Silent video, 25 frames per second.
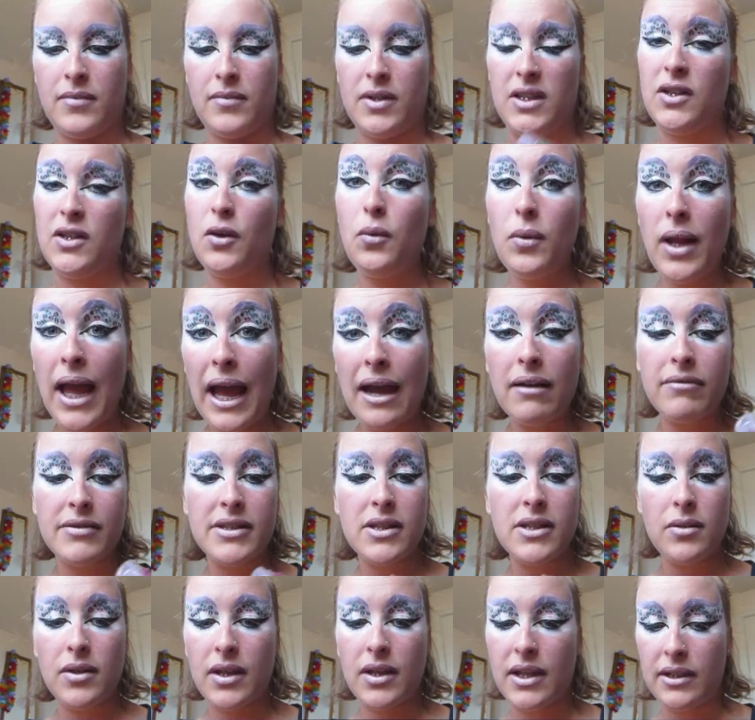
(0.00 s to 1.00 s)
You don't have
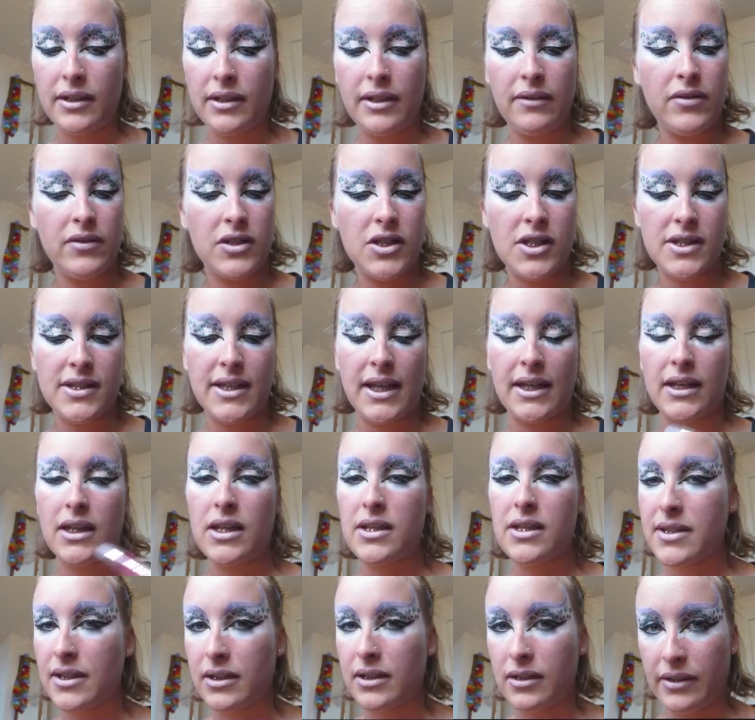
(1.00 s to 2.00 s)
to, you can leave it just like
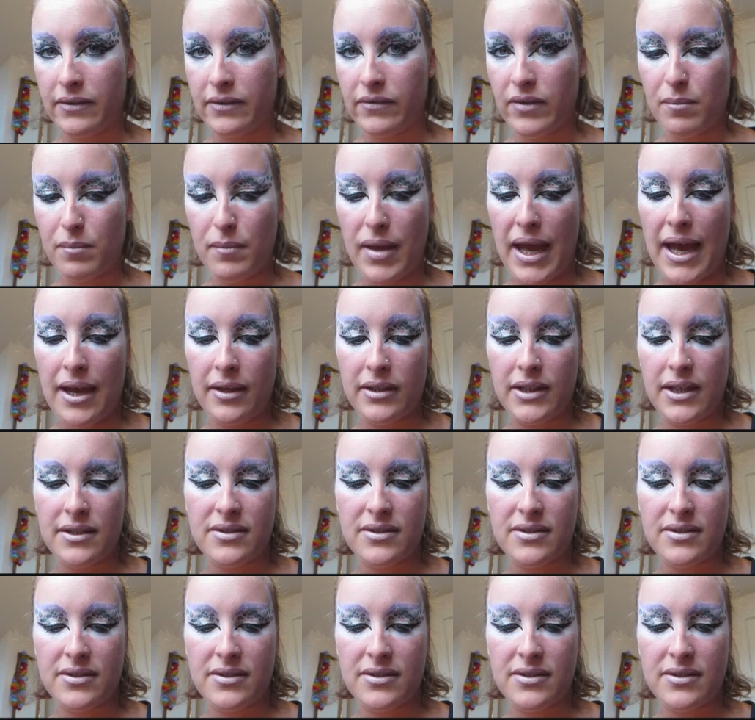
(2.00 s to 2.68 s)
this and leave it matte.